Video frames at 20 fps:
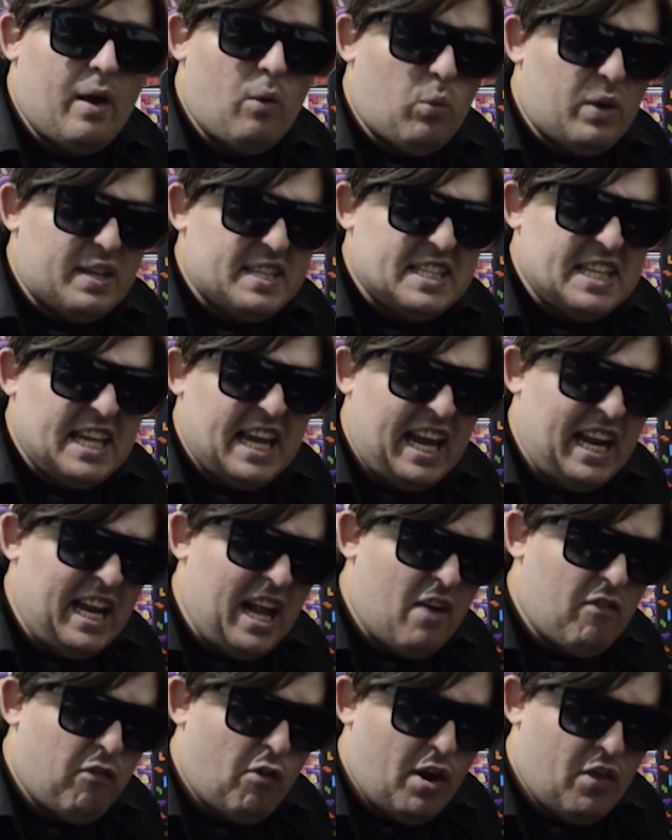We're seeing
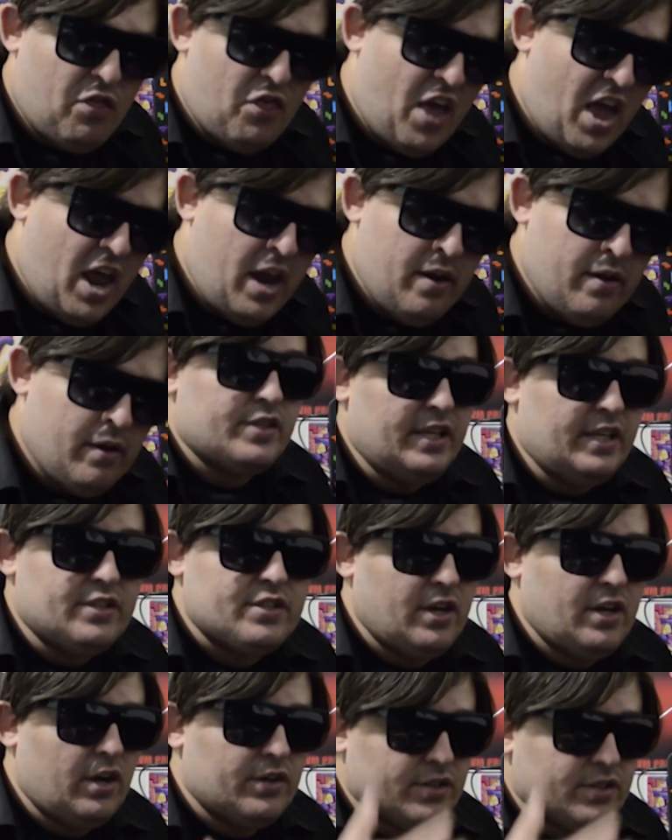everything. These
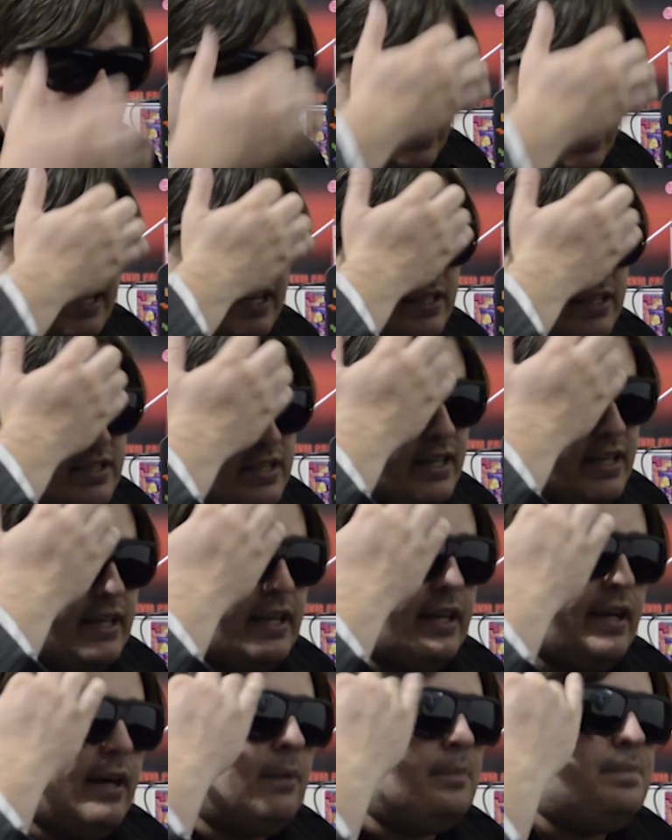girls are getting into their
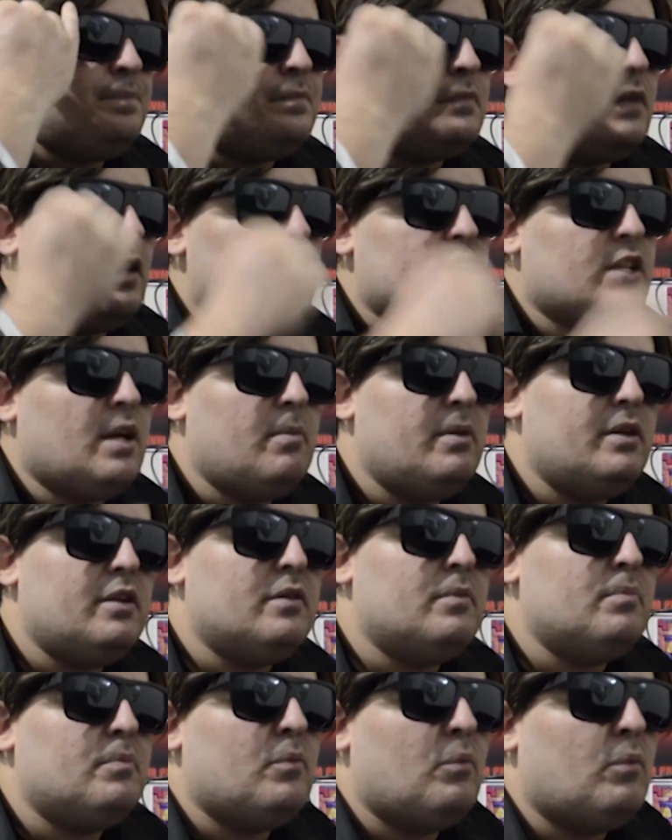gear. Some of
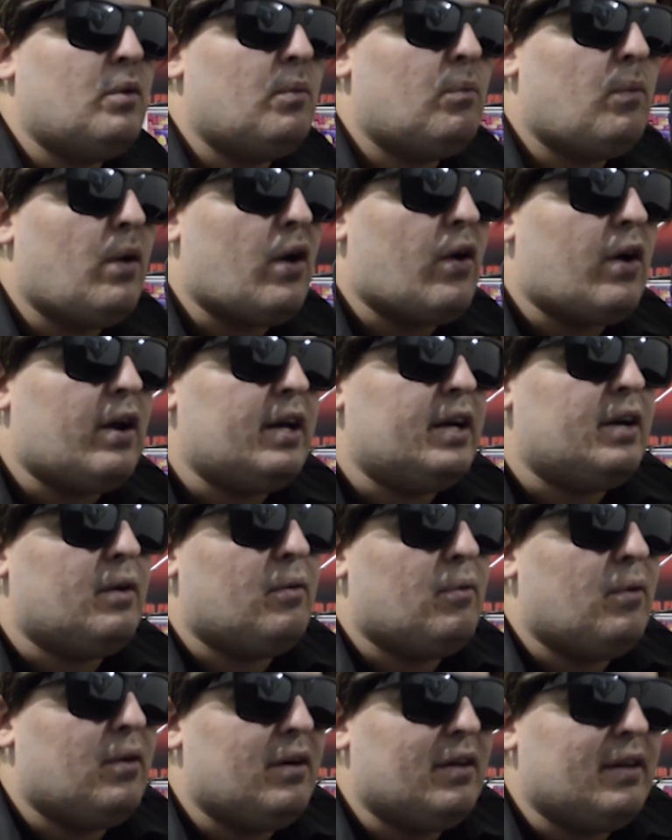them were wearing,
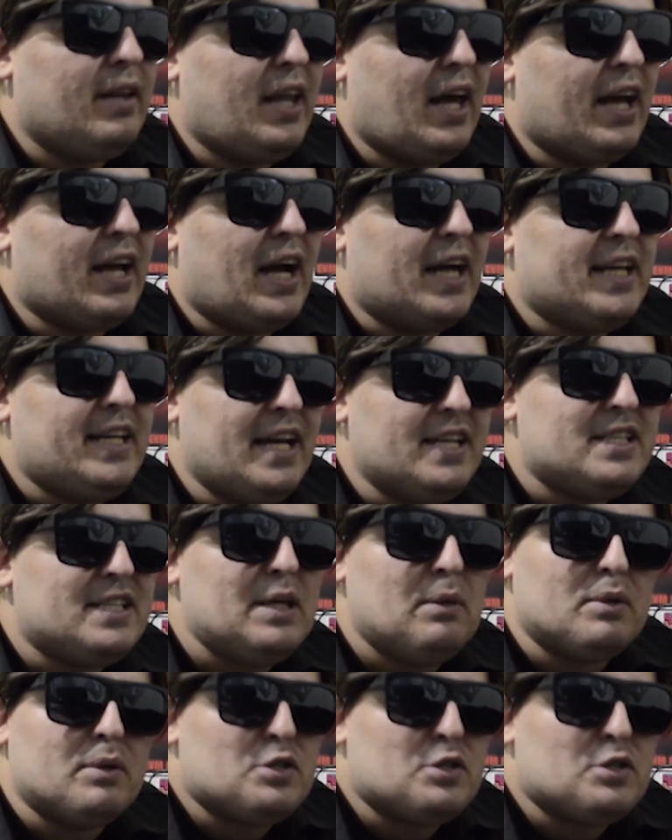like, I guess there were